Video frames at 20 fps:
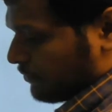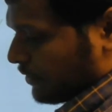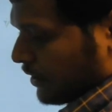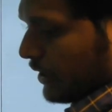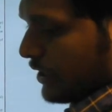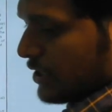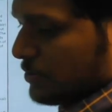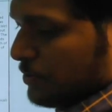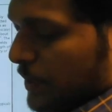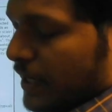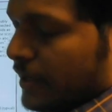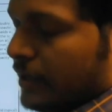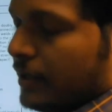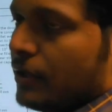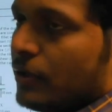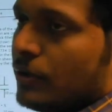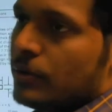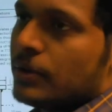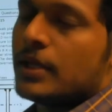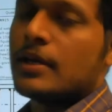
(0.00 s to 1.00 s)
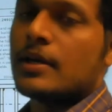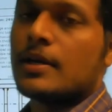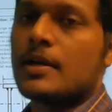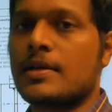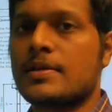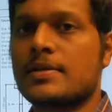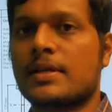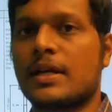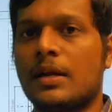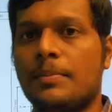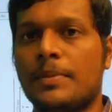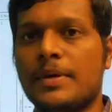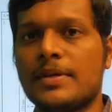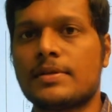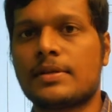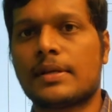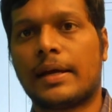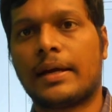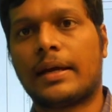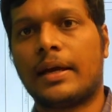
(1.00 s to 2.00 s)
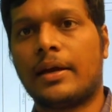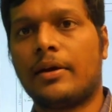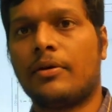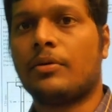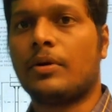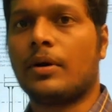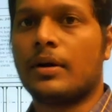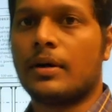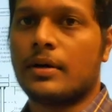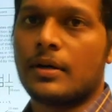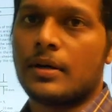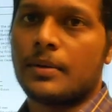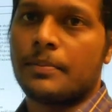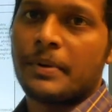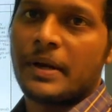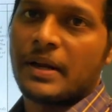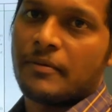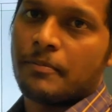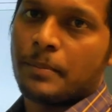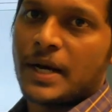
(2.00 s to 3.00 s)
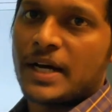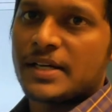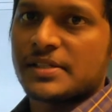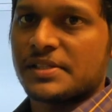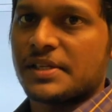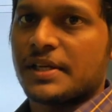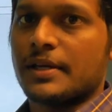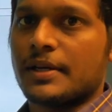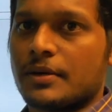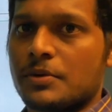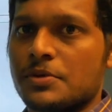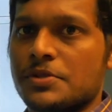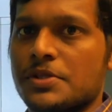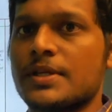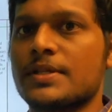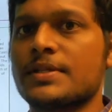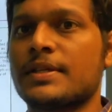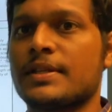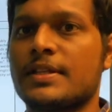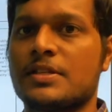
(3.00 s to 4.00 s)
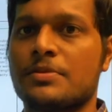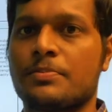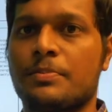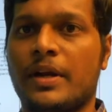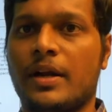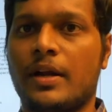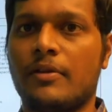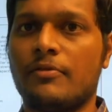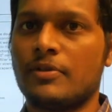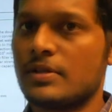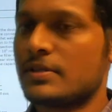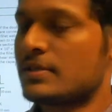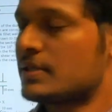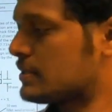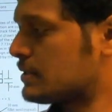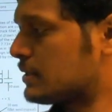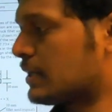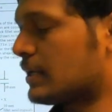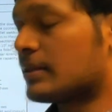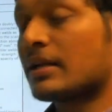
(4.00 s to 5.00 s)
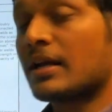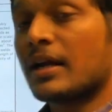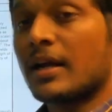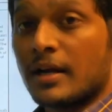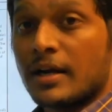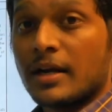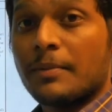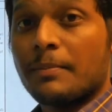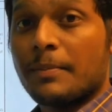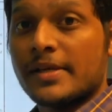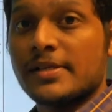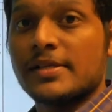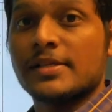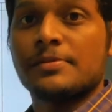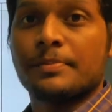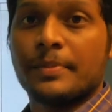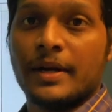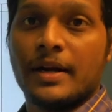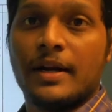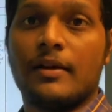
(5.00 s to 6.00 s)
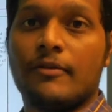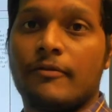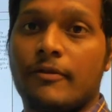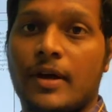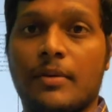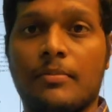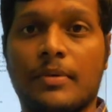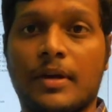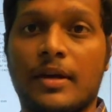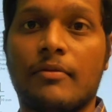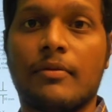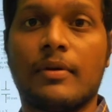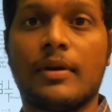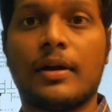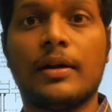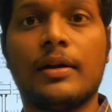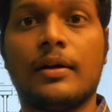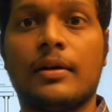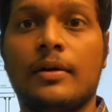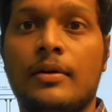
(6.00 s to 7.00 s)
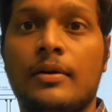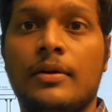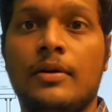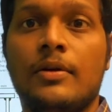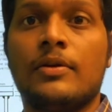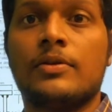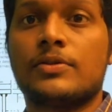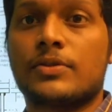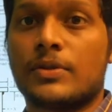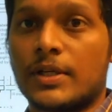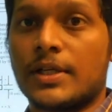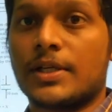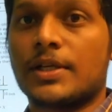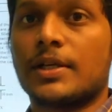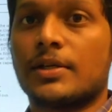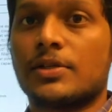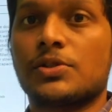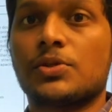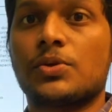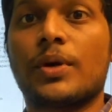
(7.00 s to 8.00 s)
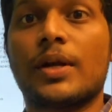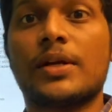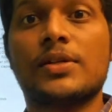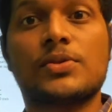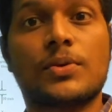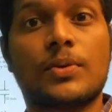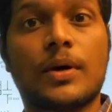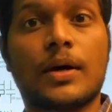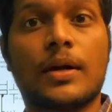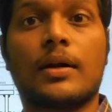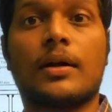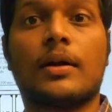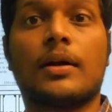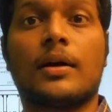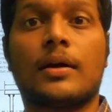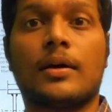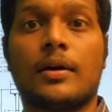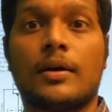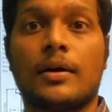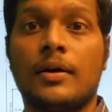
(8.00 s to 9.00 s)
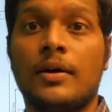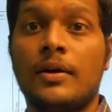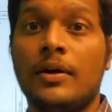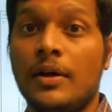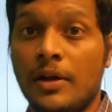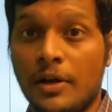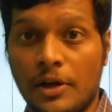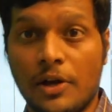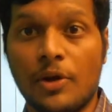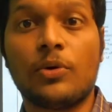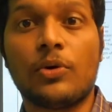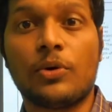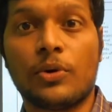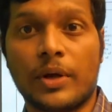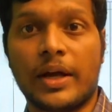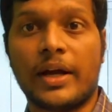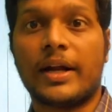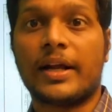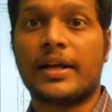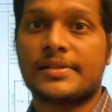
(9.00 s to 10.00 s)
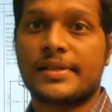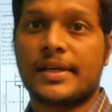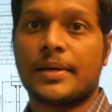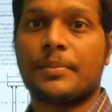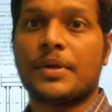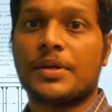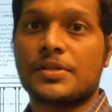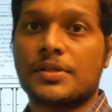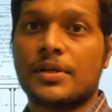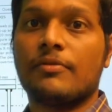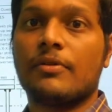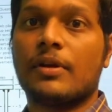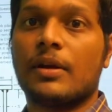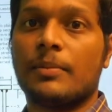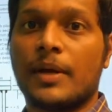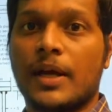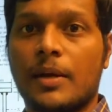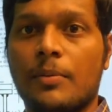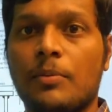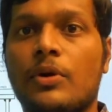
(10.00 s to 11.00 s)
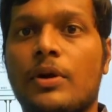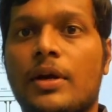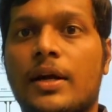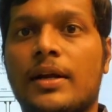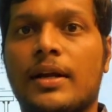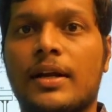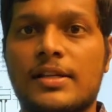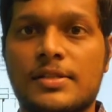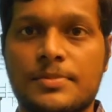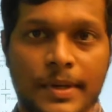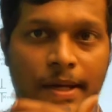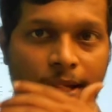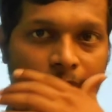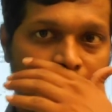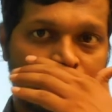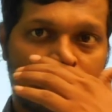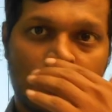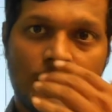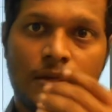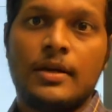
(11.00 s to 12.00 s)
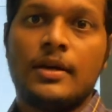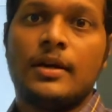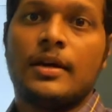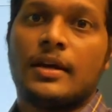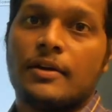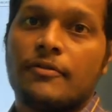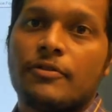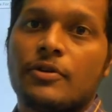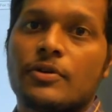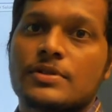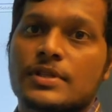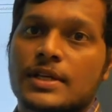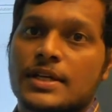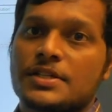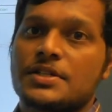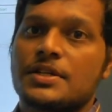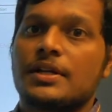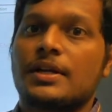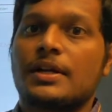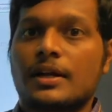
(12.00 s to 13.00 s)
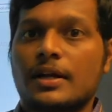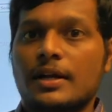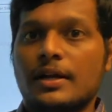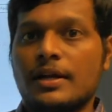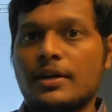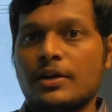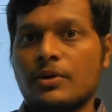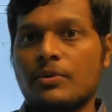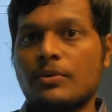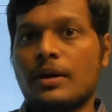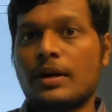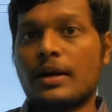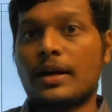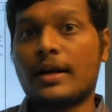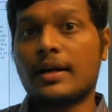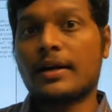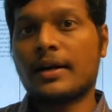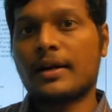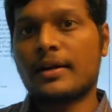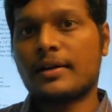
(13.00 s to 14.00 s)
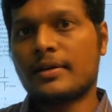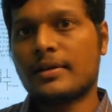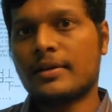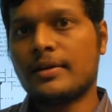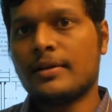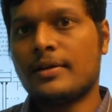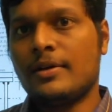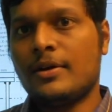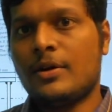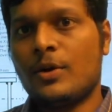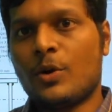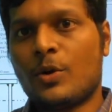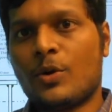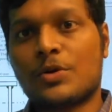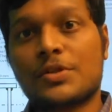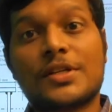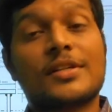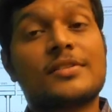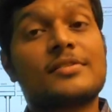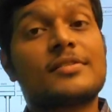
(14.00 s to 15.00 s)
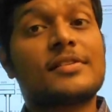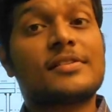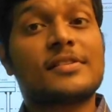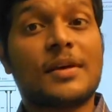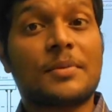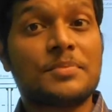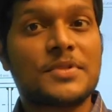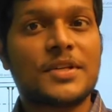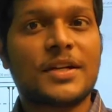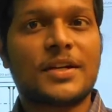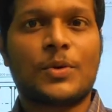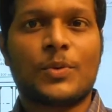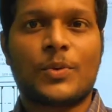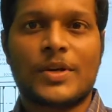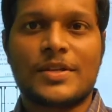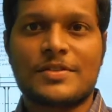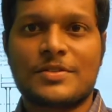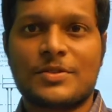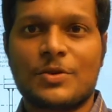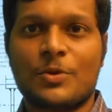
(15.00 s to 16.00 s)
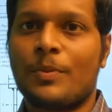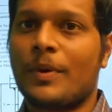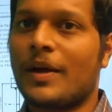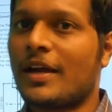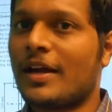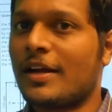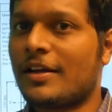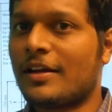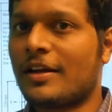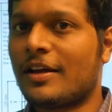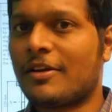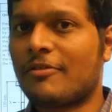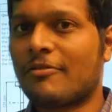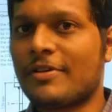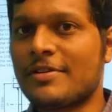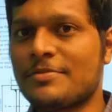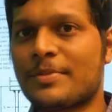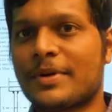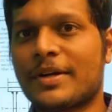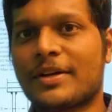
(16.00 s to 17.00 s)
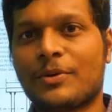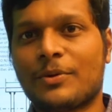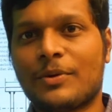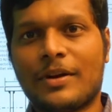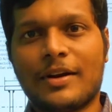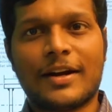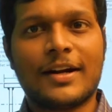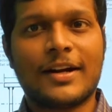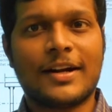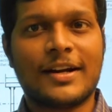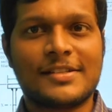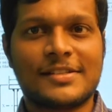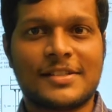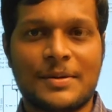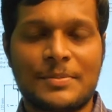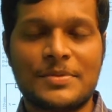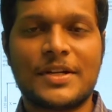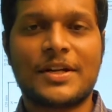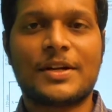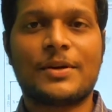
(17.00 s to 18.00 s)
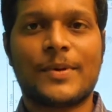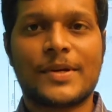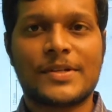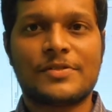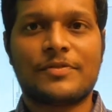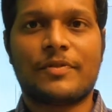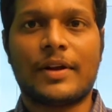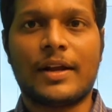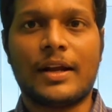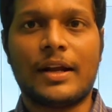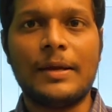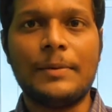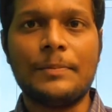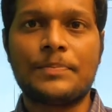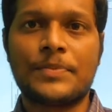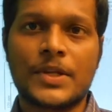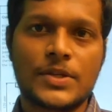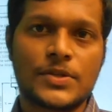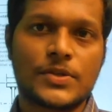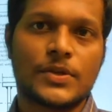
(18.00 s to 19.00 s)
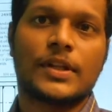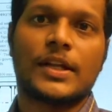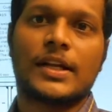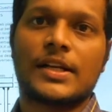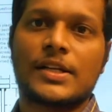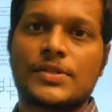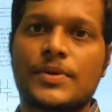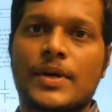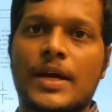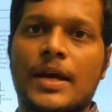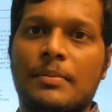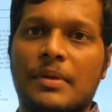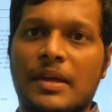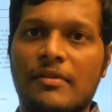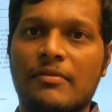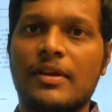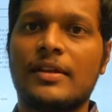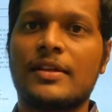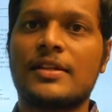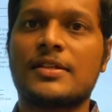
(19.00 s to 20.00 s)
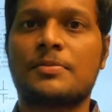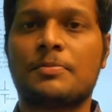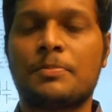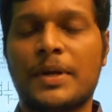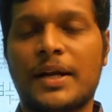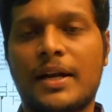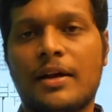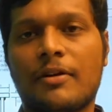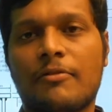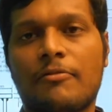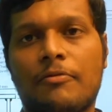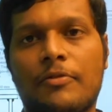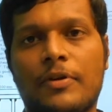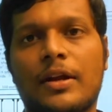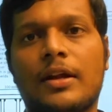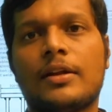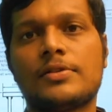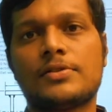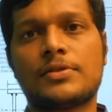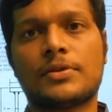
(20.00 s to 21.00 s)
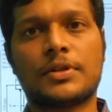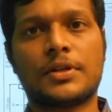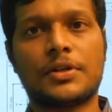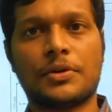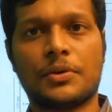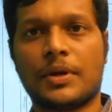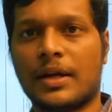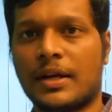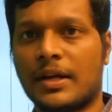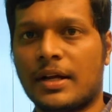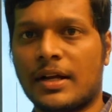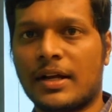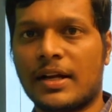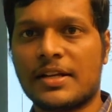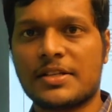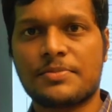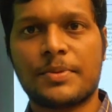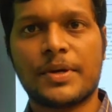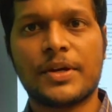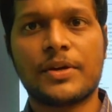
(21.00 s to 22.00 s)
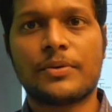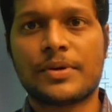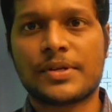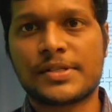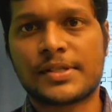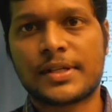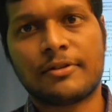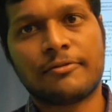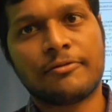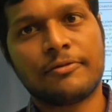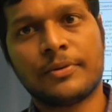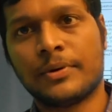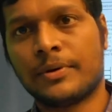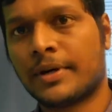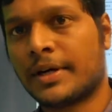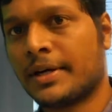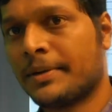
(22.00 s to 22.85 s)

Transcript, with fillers: explaining you the syllabus, I gave uh, pre past year questions in this PDF. This is a 300 pages PDF I am giving it so that uh, students who are uh, new to gate examination will be able to analyze because if you search in internet you will not get the questions subject wise you may get year wise but you will not get subject wise freely so that is why i am giving this pdf freely so that you can analyze by yourself okay